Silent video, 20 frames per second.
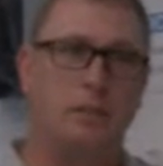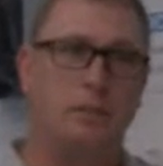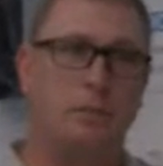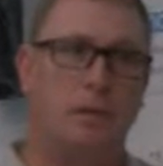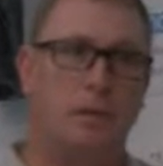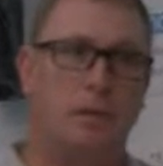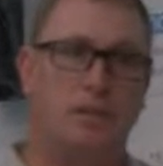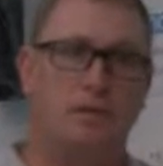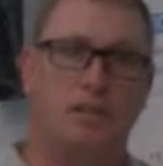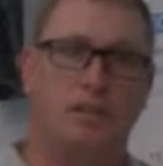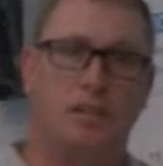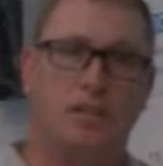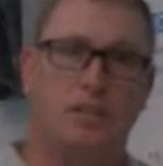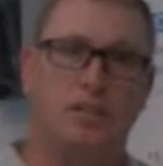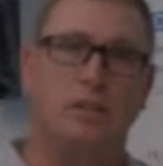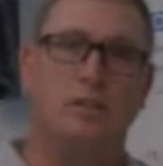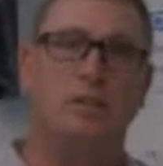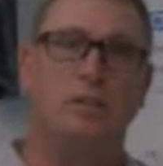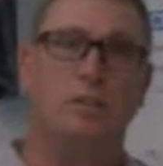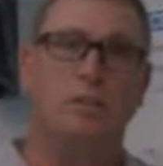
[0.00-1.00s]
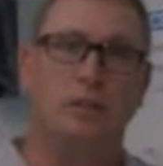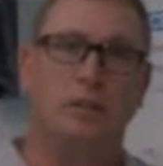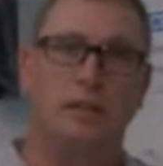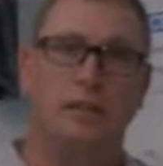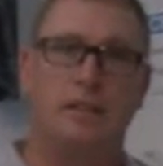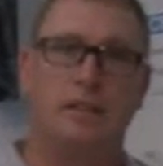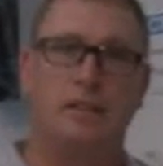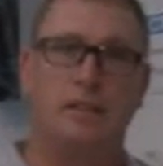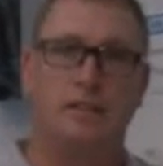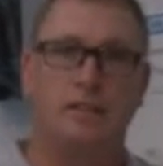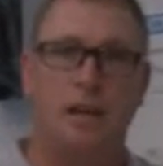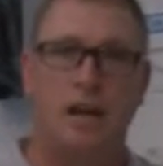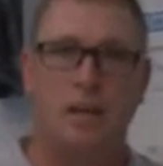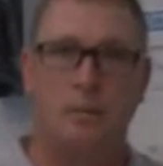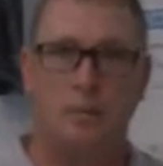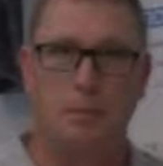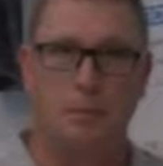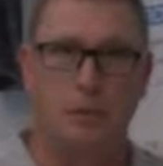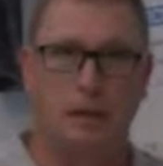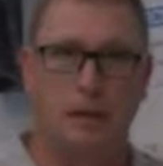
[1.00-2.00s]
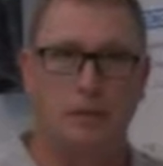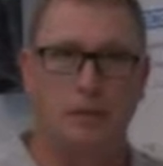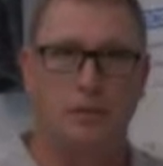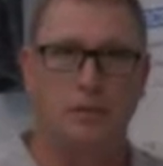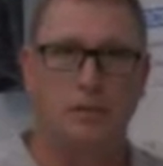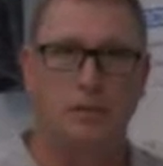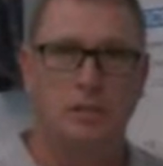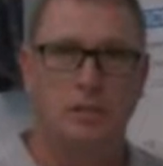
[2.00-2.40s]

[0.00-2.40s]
and be able to finish it and complete it in a timely manner.